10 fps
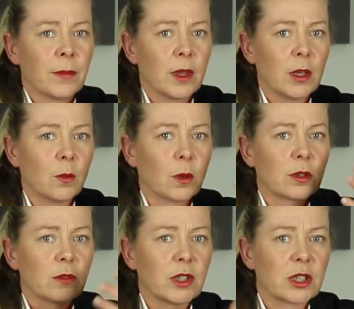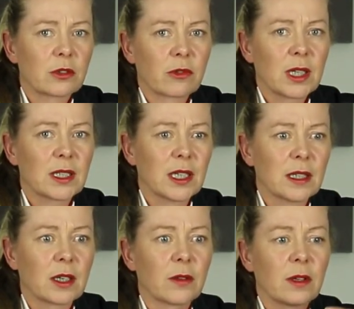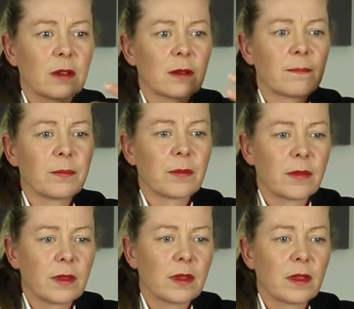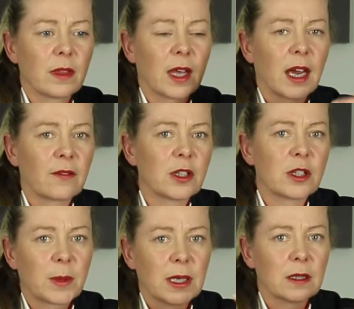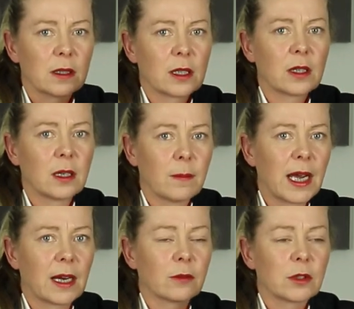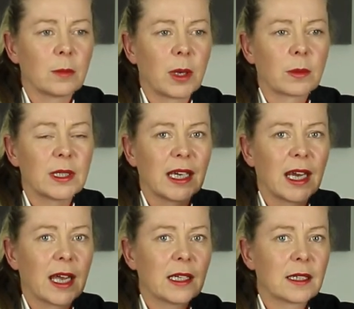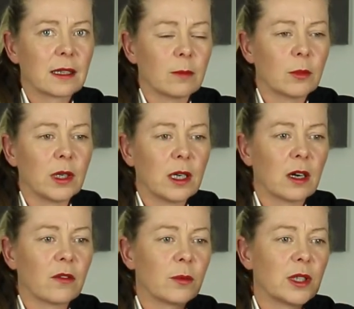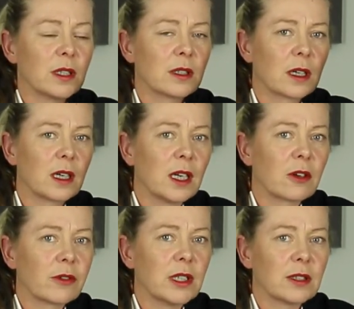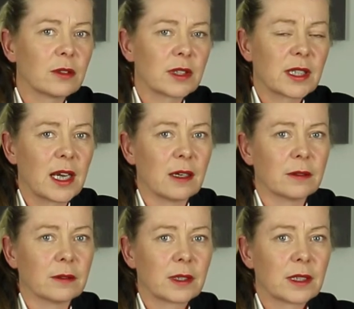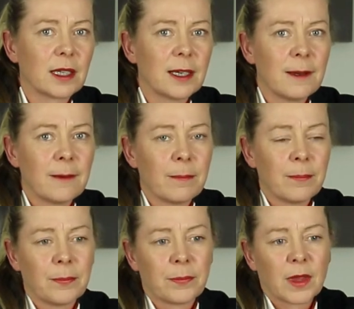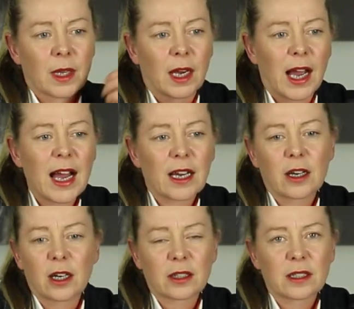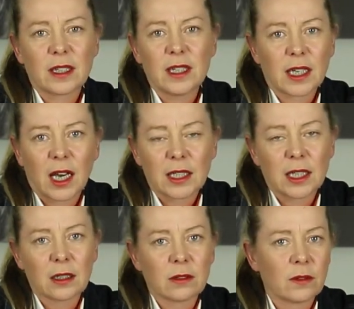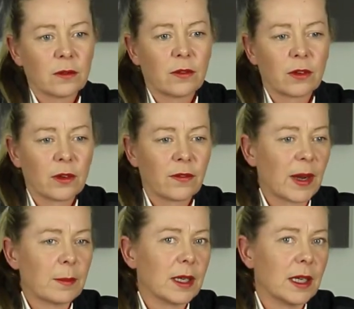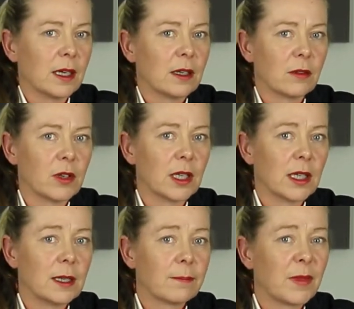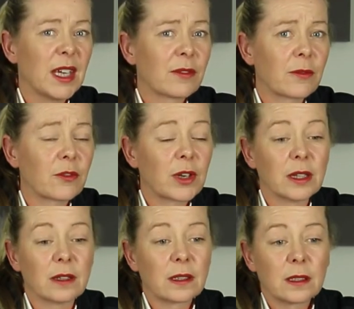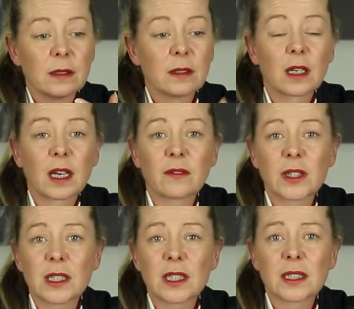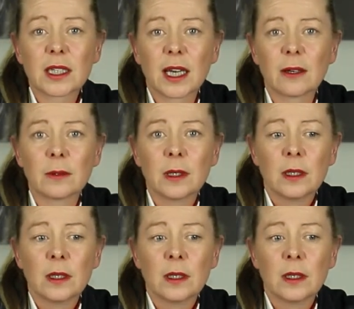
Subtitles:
You want to restrict it so that they have to spend a certain amount to be able to get the money off, which is going to increase your sales. At cost is ideal for your family, really. Even friends, they can have it at discount.